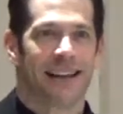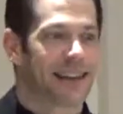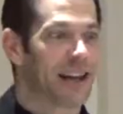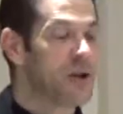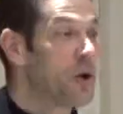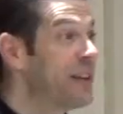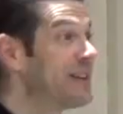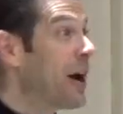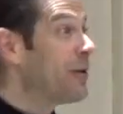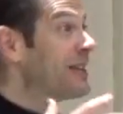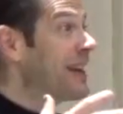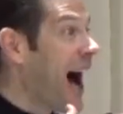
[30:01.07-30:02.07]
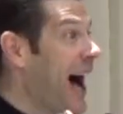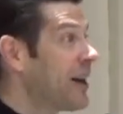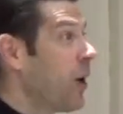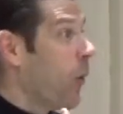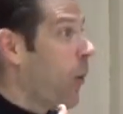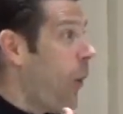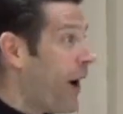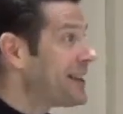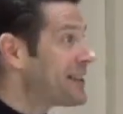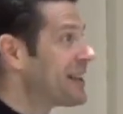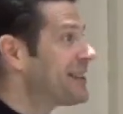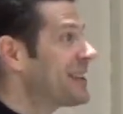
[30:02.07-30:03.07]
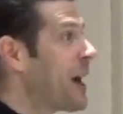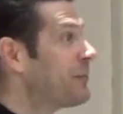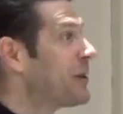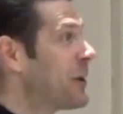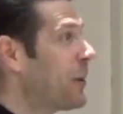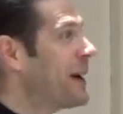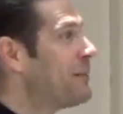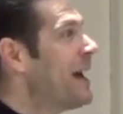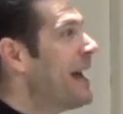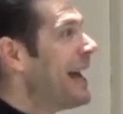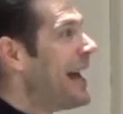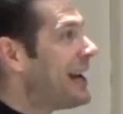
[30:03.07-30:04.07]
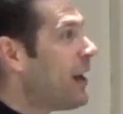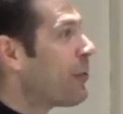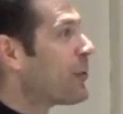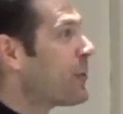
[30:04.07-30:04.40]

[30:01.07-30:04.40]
It's like, no, this is how God wants us to come to know him in and